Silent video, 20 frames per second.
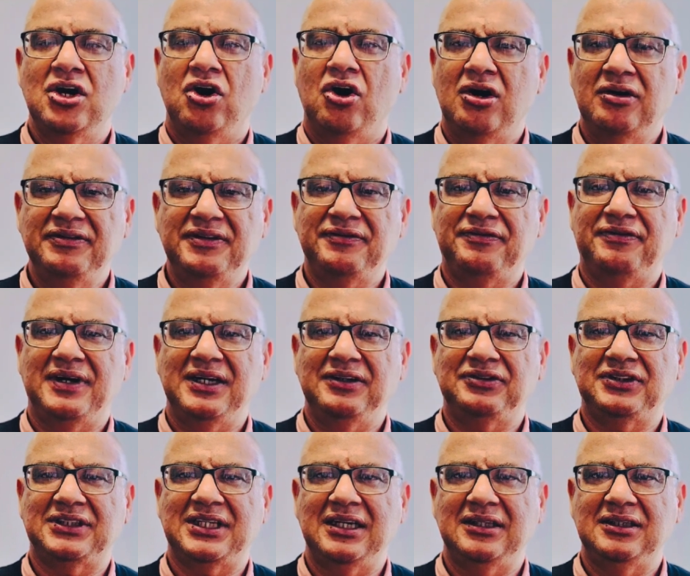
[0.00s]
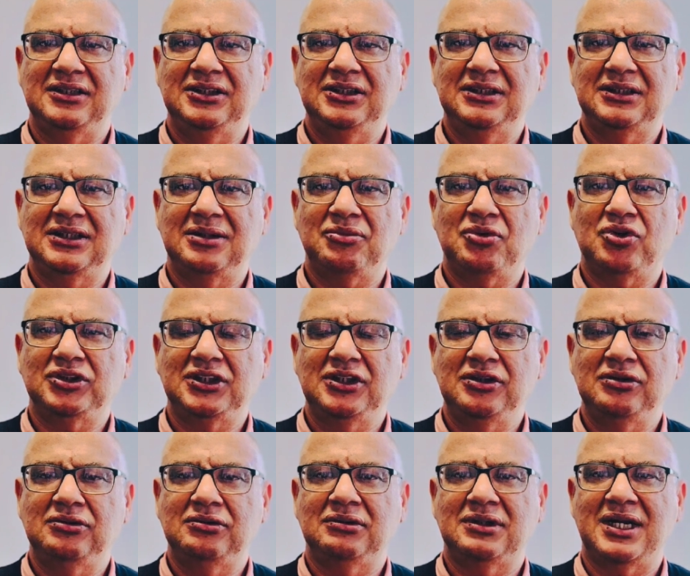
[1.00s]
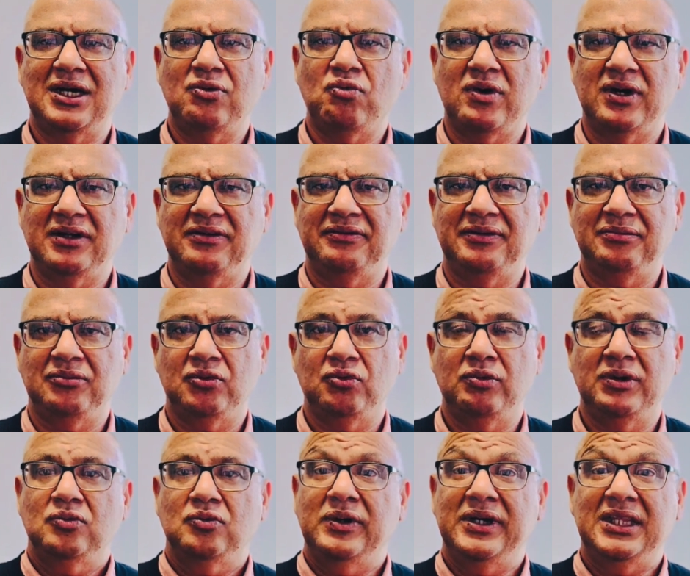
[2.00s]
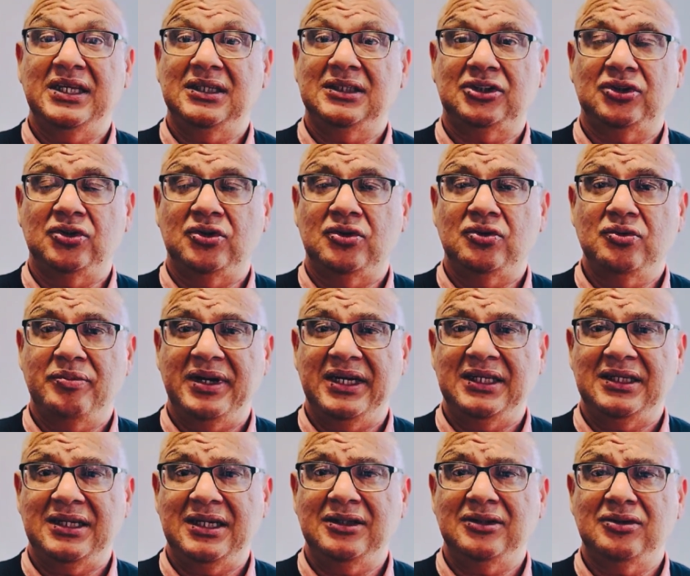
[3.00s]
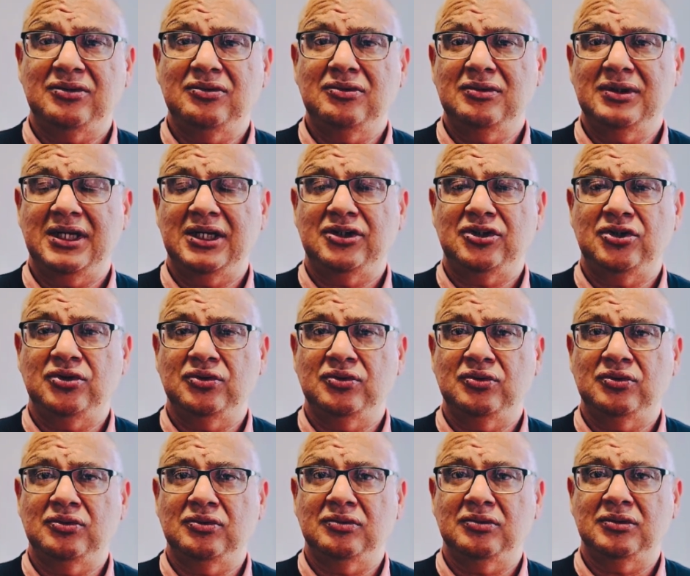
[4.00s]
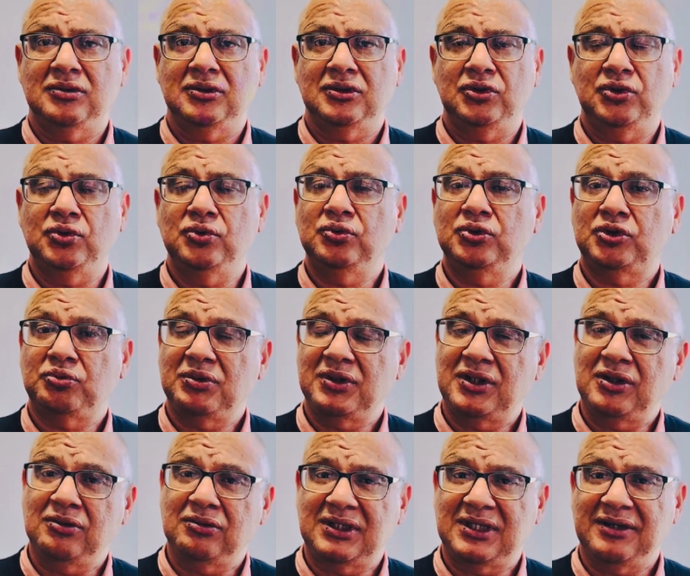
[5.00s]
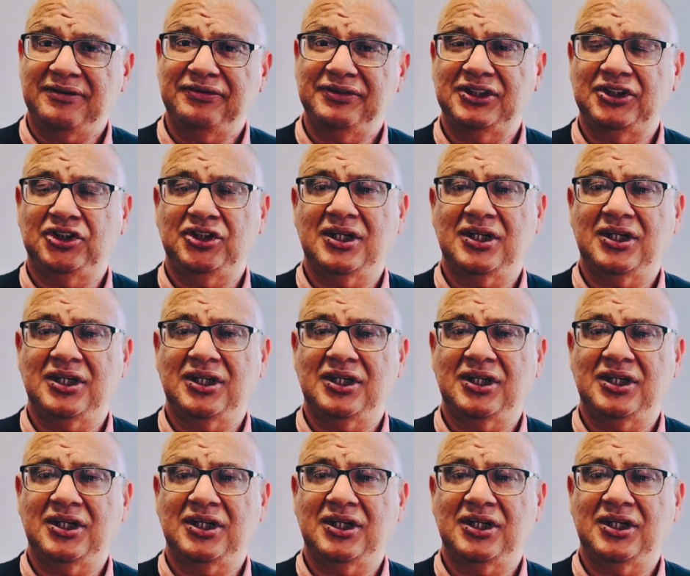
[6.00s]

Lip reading: Of the 5 strategies, I'm asking you to try one of them. Whether it's the 2x10 rule that you use with your toughest